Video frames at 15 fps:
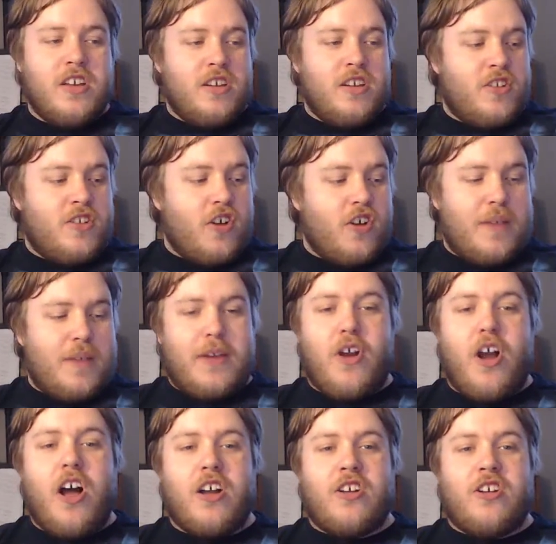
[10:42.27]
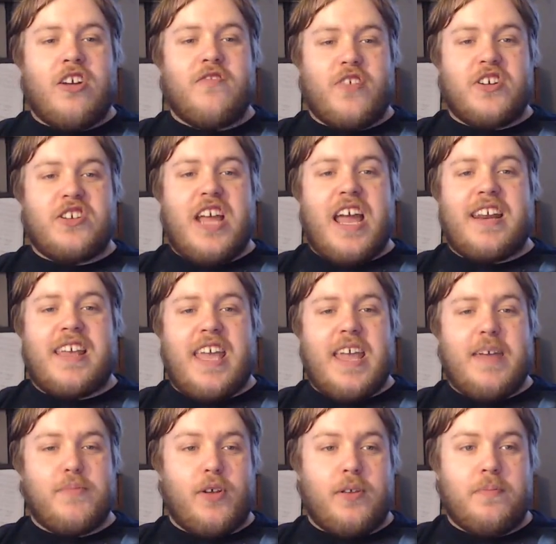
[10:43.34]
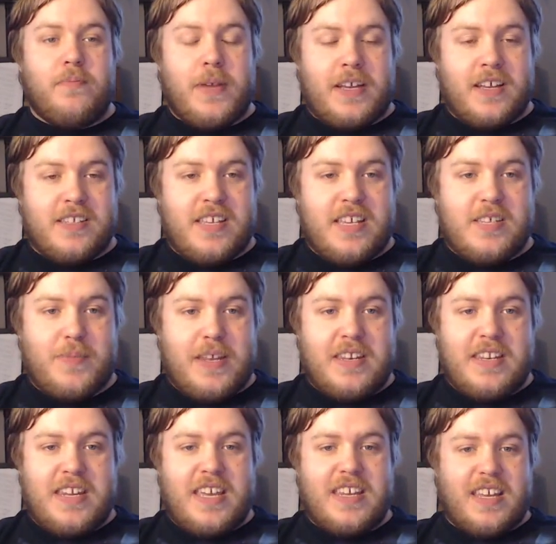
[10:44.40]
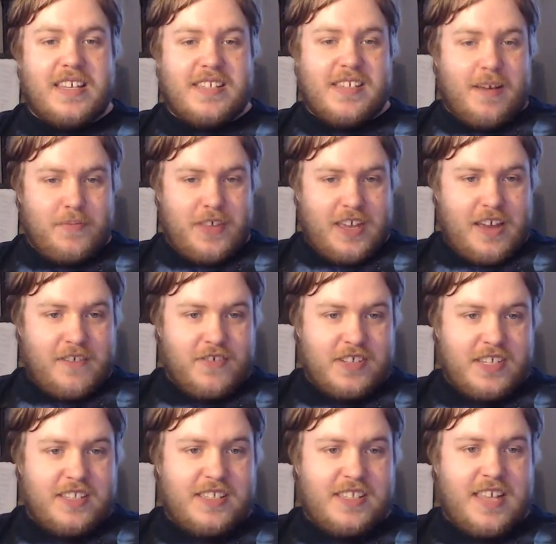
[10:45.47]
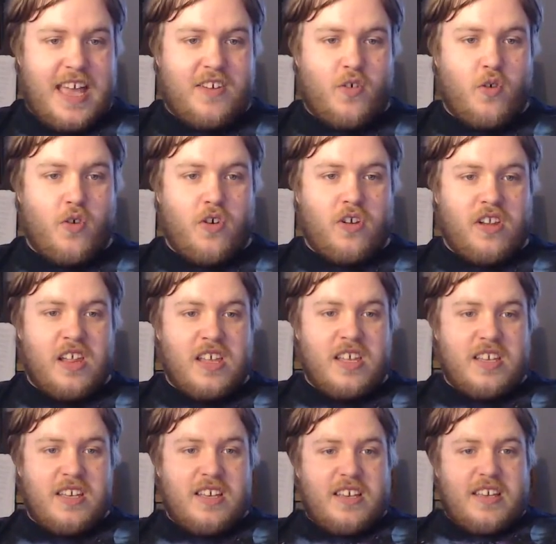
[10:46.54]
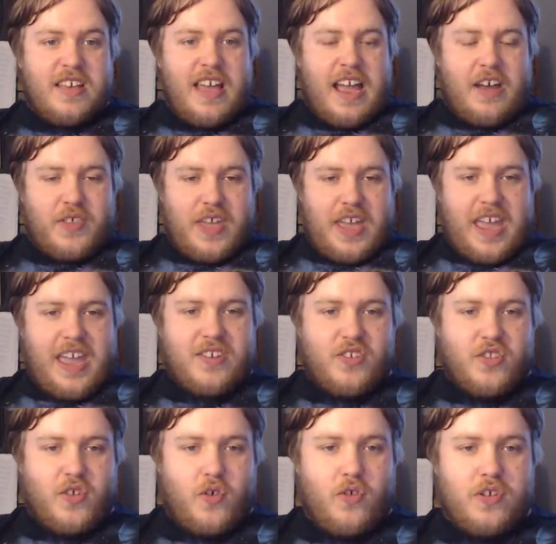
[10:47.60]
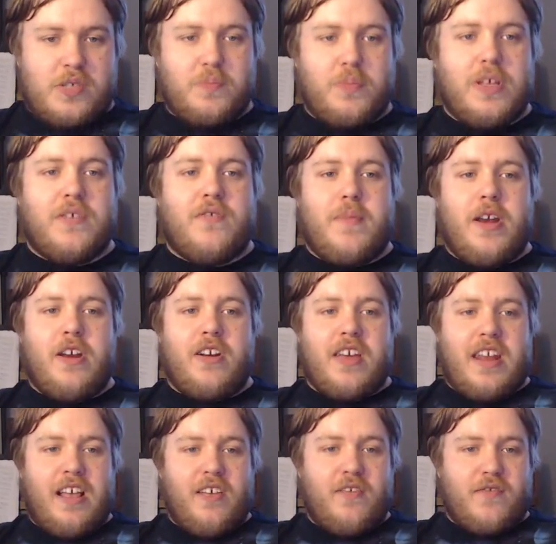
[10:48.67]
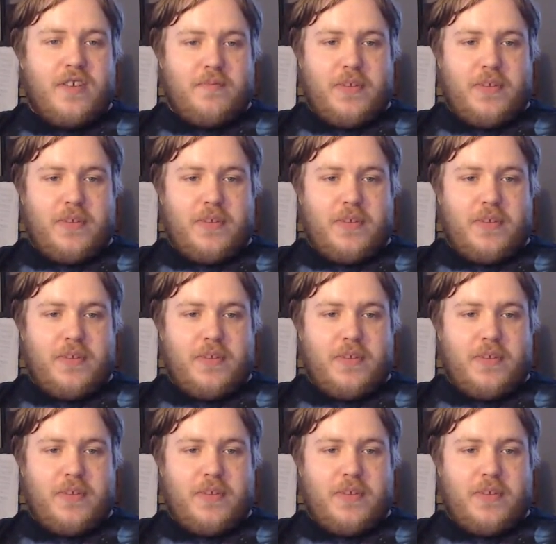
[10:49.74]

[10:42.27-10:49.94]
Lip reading: Don't get me wrong, good for Chad Gable, because he's been needing something ever since that whole how they handled the whole split of American Alpha.